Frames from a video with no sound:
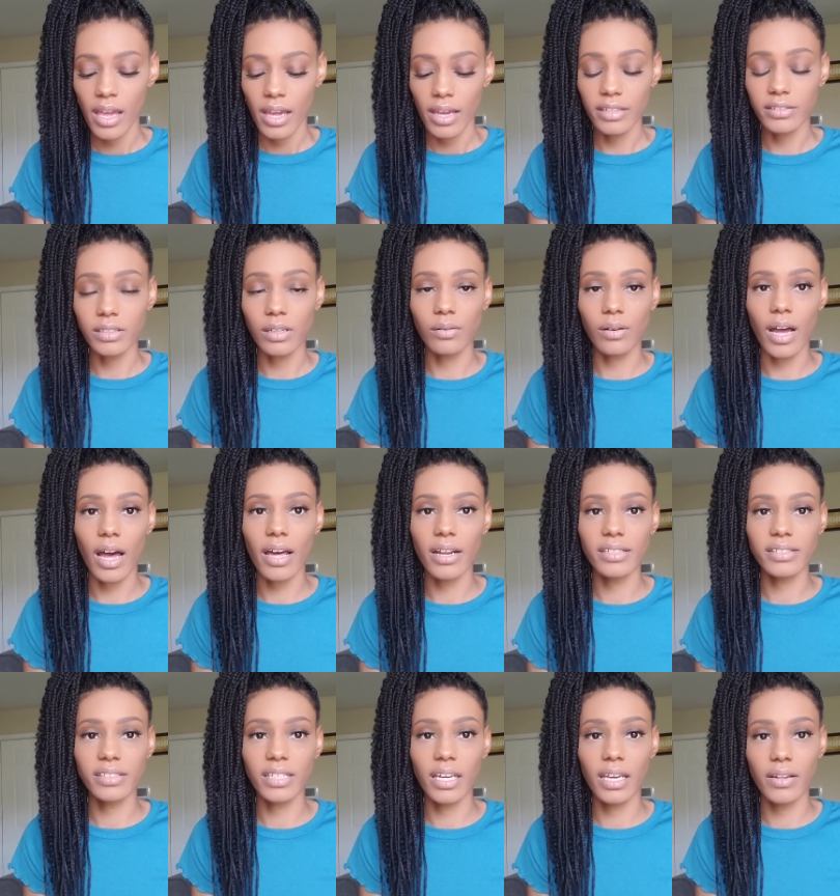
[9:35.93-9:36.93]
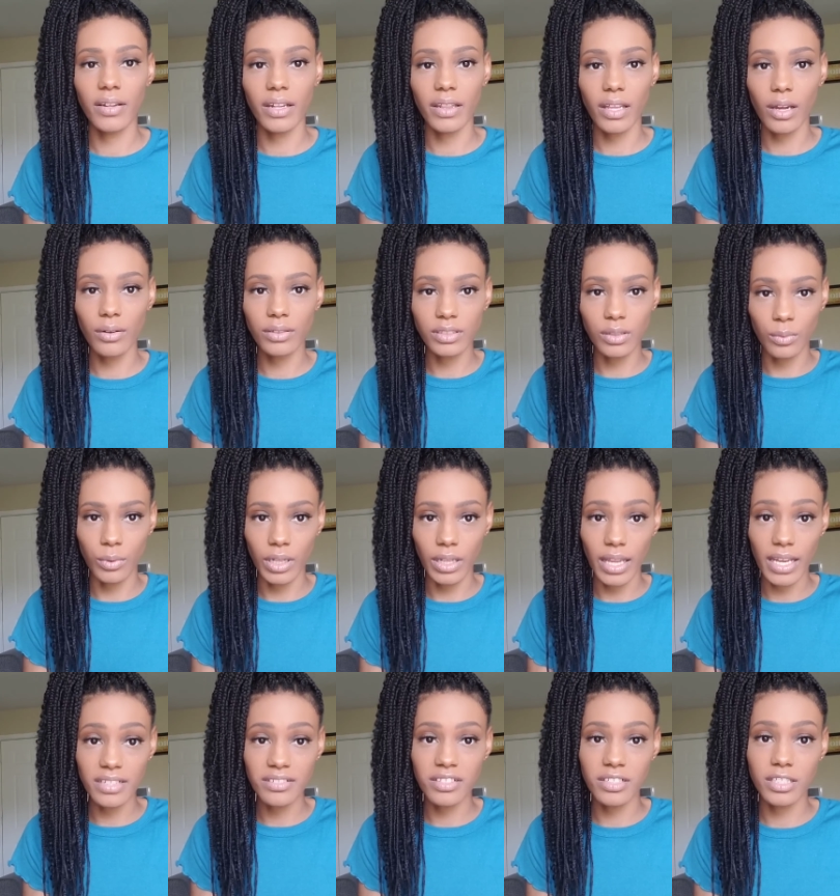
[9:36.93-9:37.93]
And so God is saying that there is a
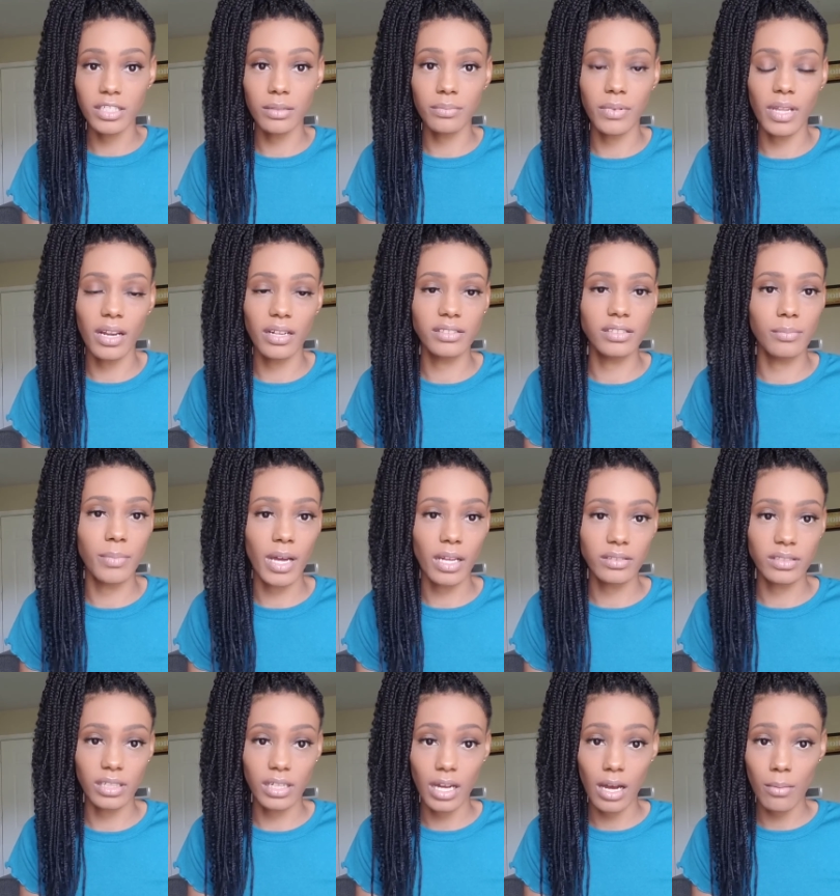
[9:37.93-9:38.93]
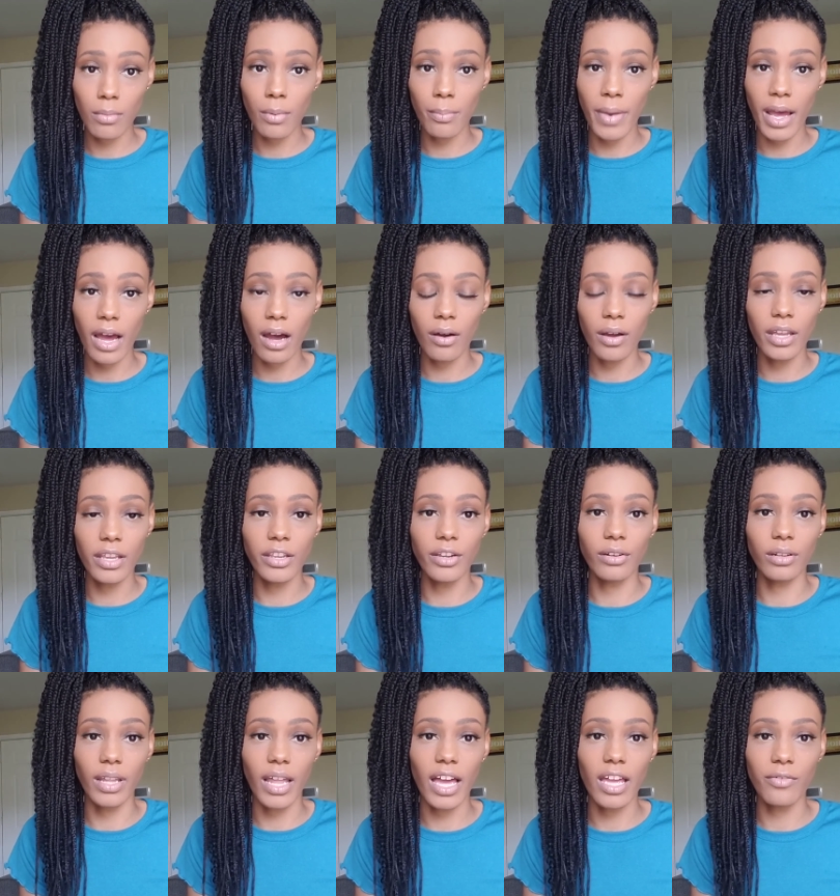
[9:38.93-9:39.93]
relationship that is about to come about in
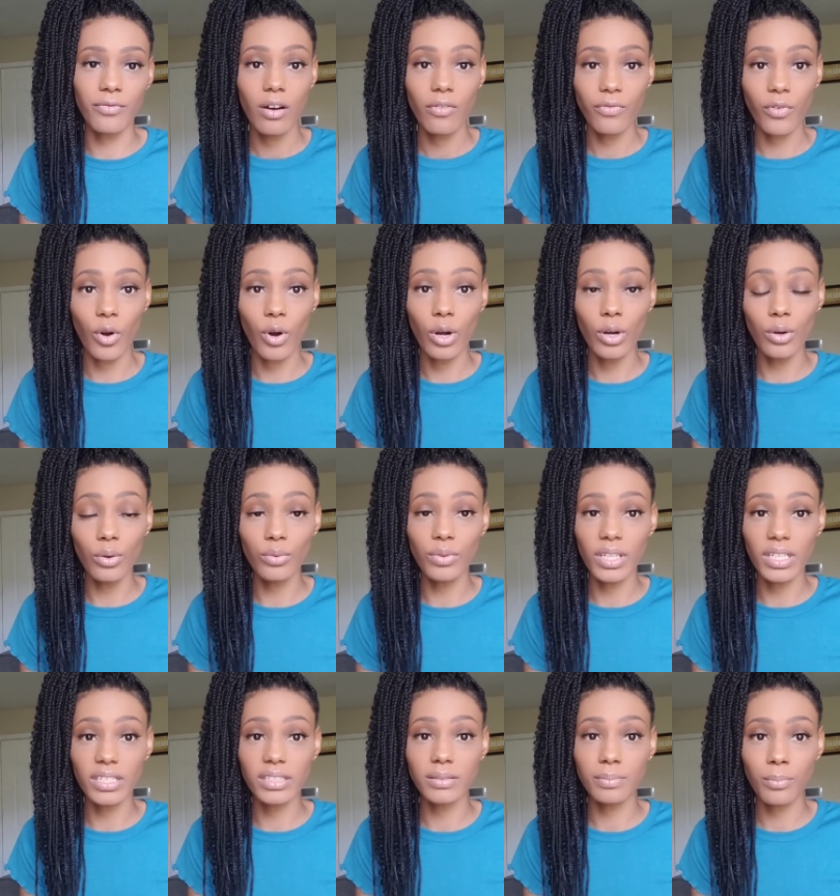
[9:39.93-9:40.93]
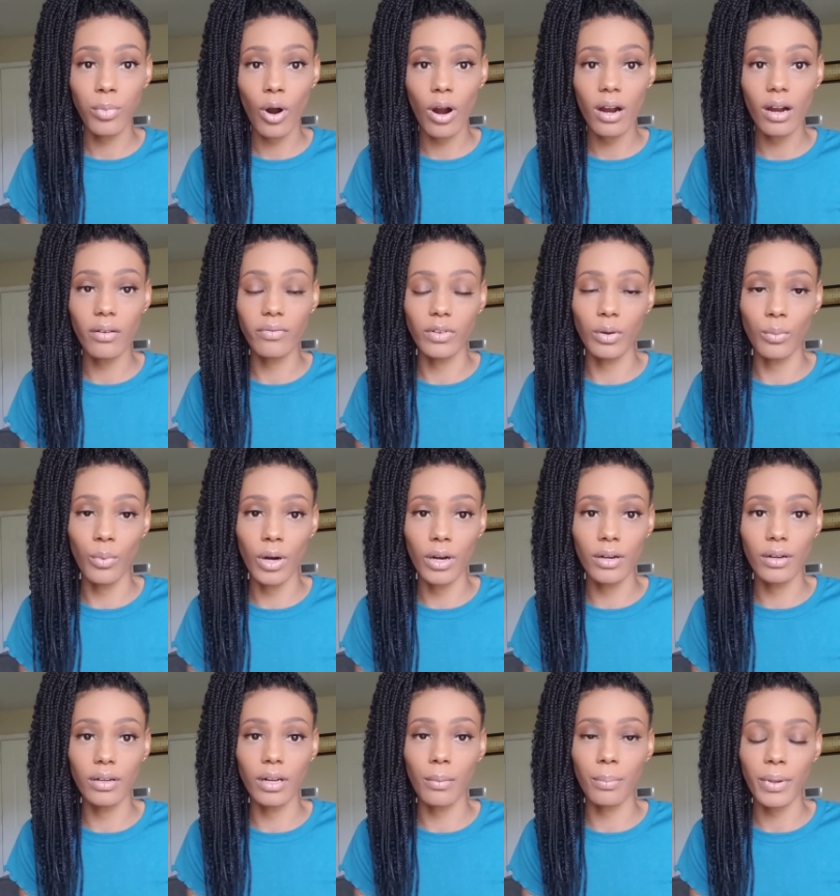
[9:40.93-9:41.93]
your life for who this part of the
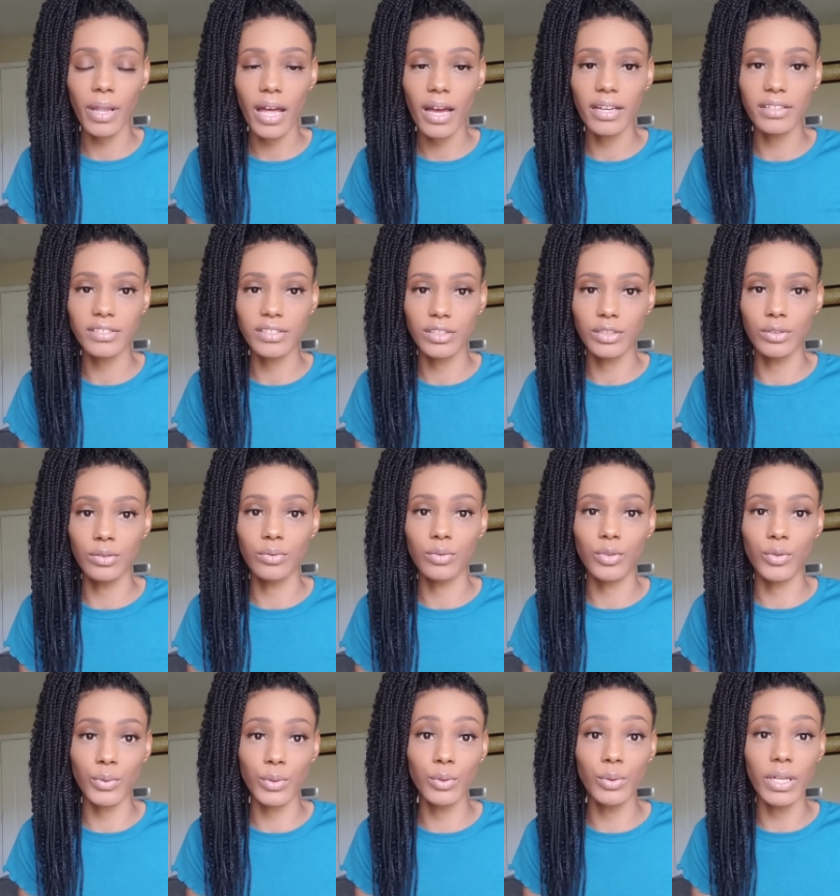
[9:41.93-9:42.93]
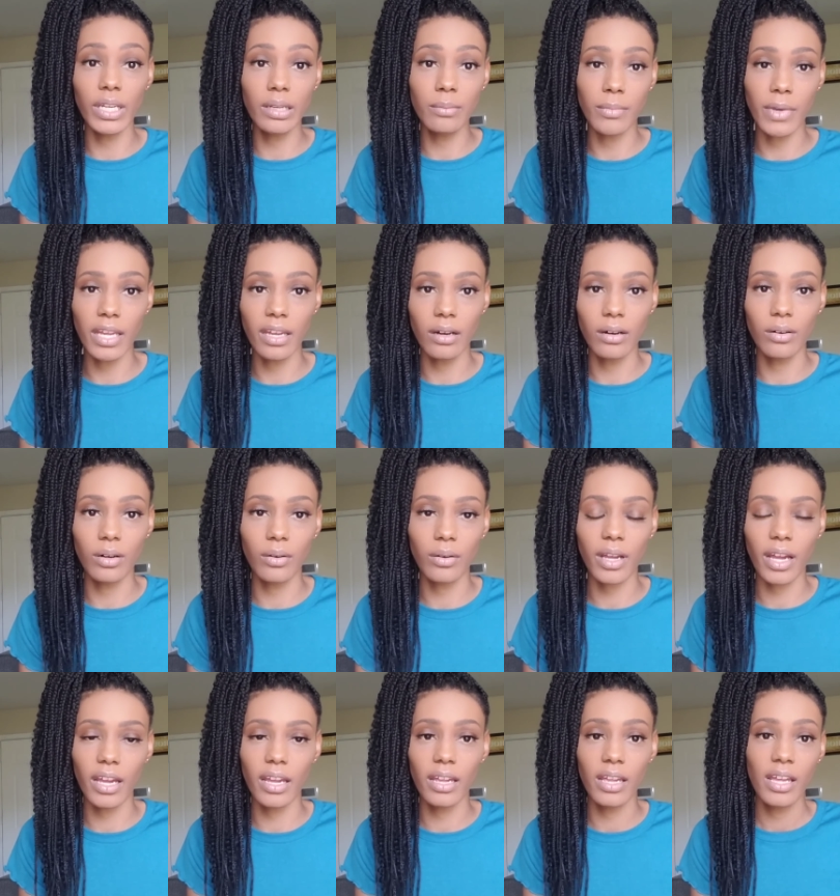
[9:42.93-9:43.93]
word applies to through email,
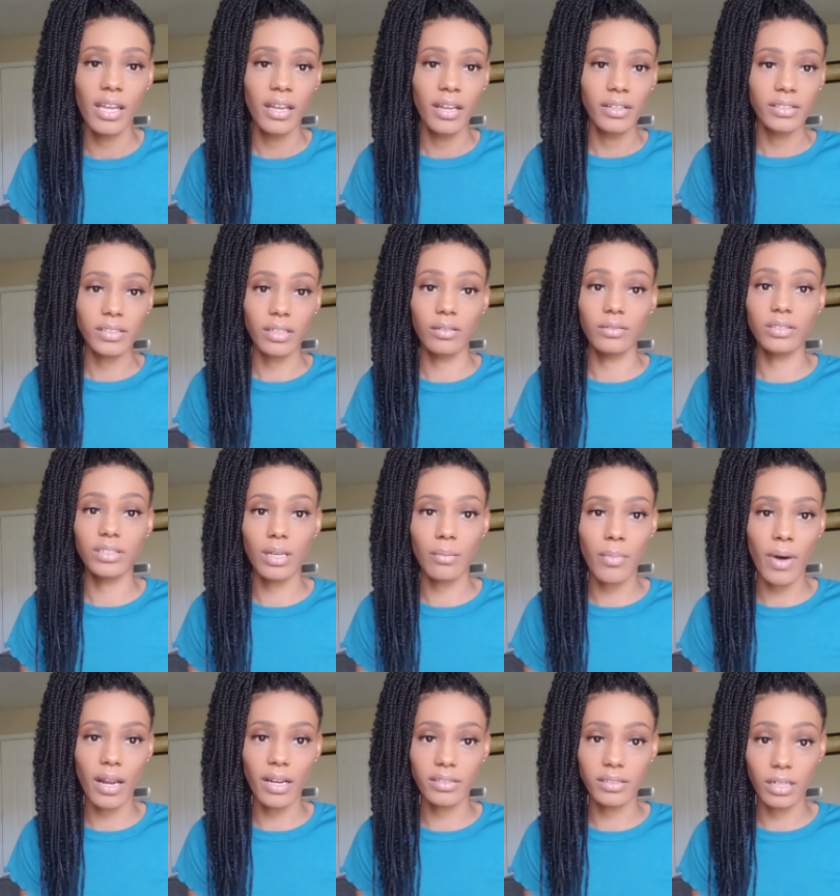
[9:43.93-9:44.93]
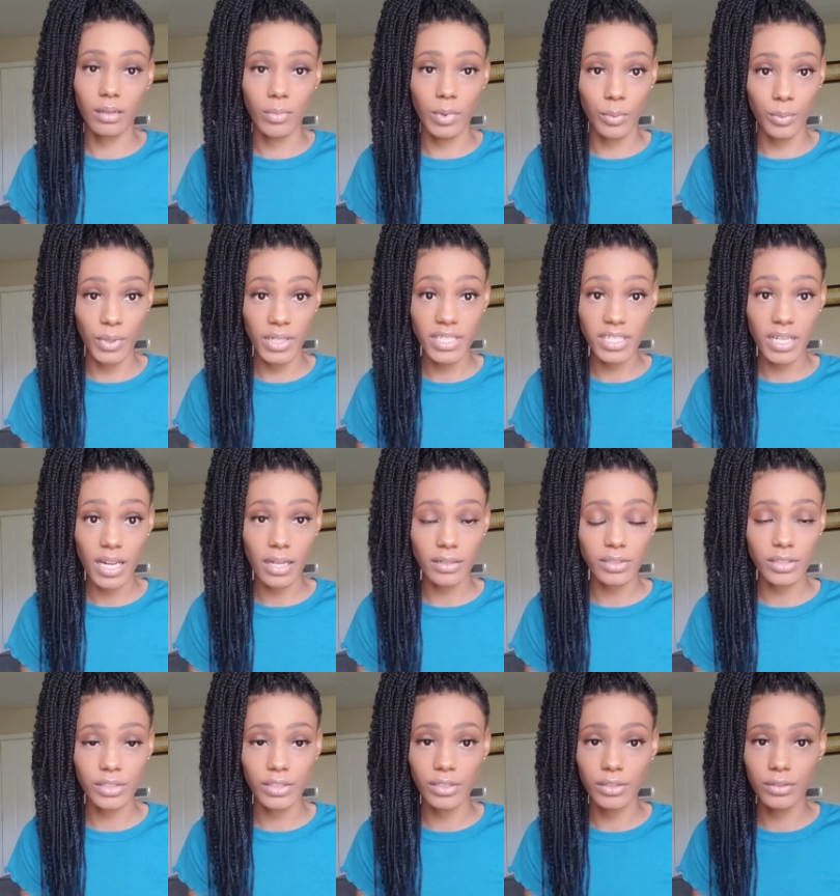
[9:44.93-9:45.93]
okay? So somebody's going to be reaching out
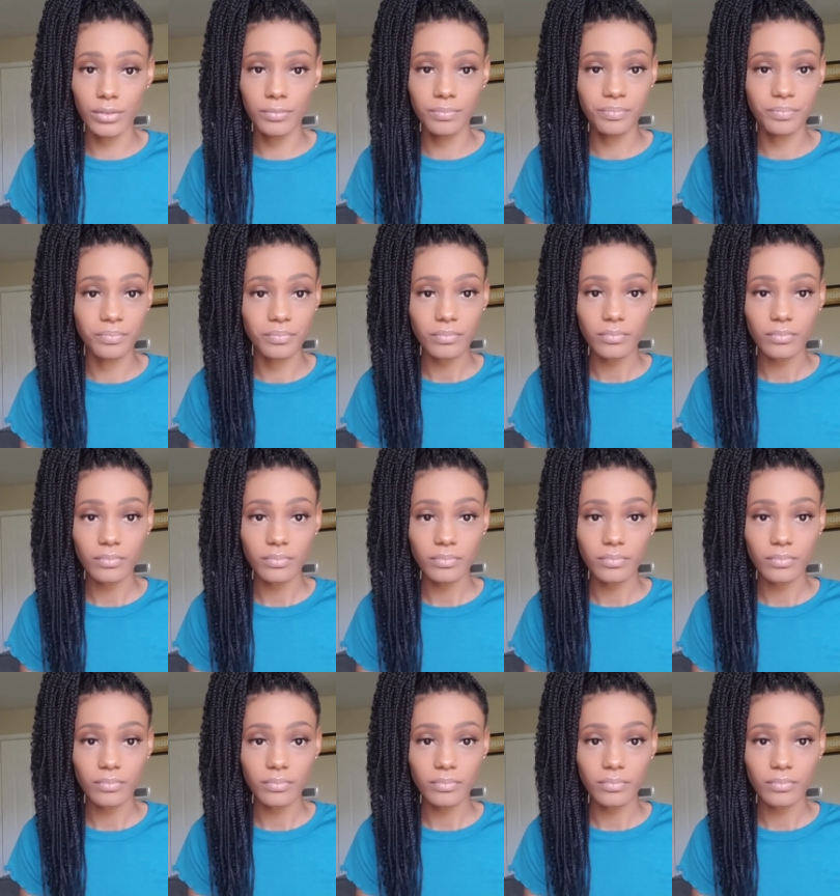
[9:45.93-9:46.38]
to you,